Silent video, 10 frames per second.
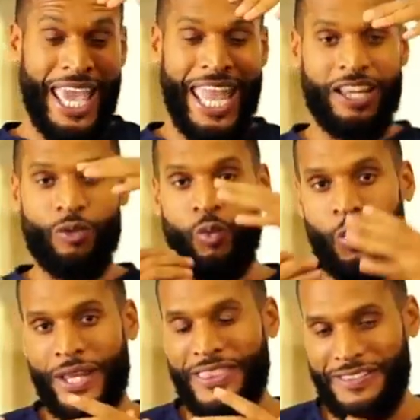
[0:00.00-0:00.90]
And
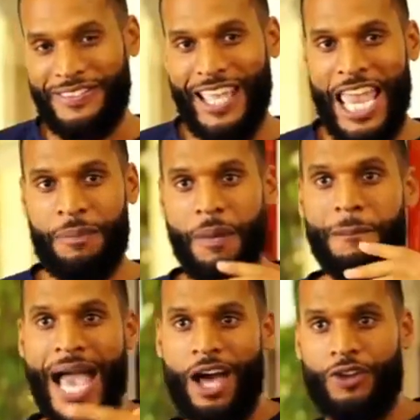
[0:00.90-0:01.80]
with the same
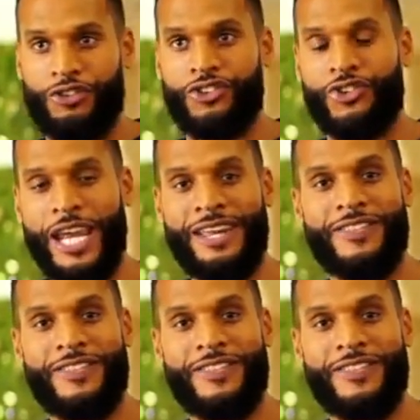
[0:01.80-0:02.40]
amount of strength